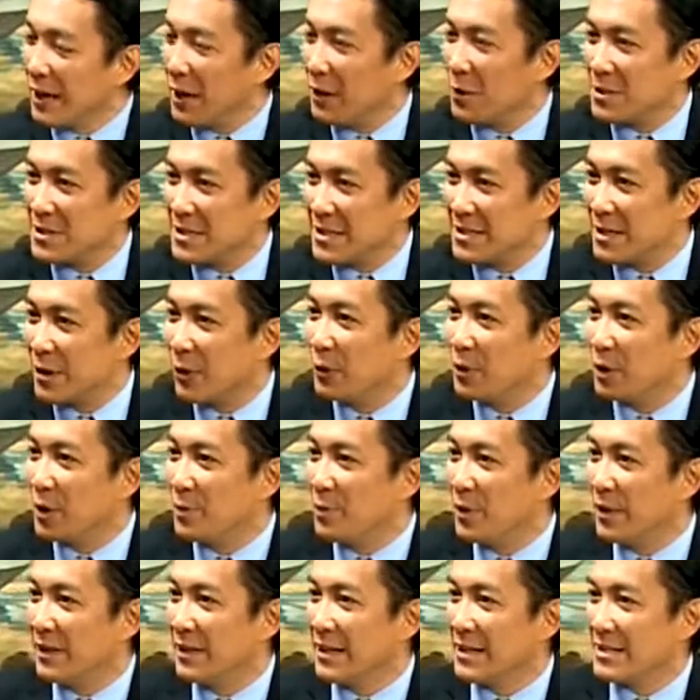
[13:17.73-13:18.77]
houses, the older
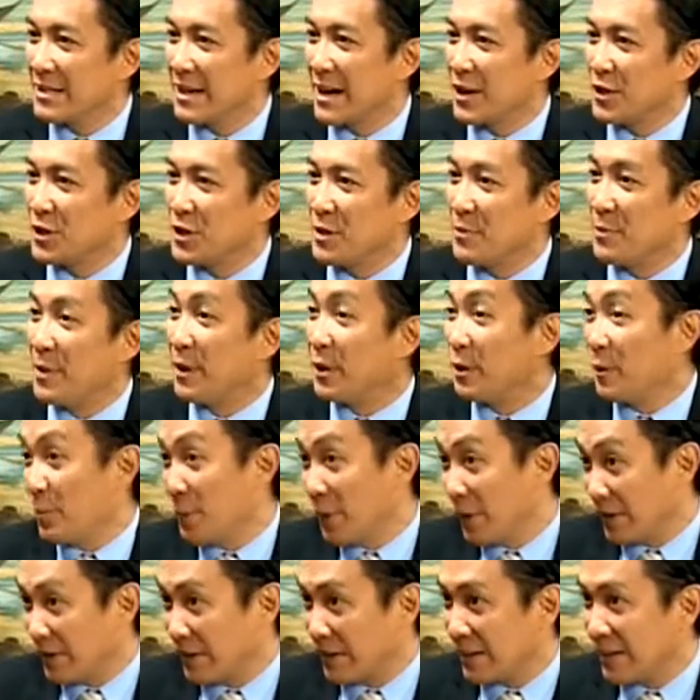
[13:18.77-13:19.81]
buildings are actually better
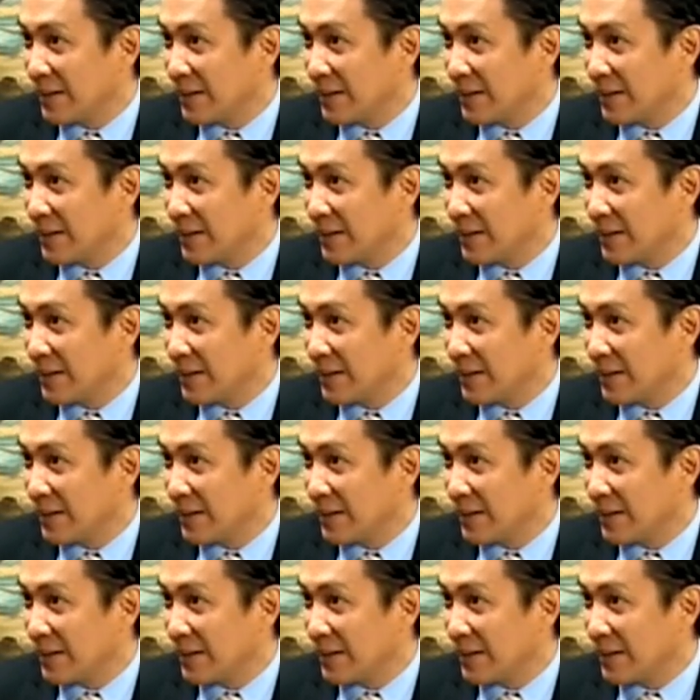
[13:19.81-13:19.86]
built